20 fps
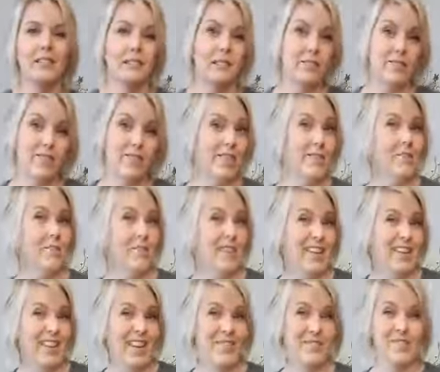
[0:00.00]
literally
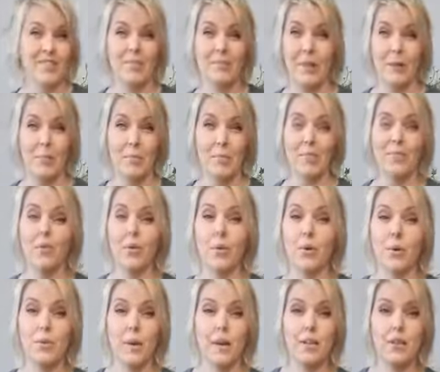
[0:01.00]
down to maybe
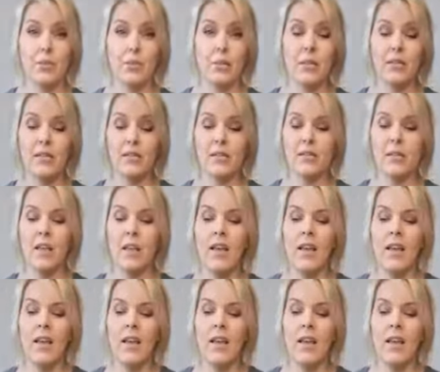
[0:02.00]
4 arrangements,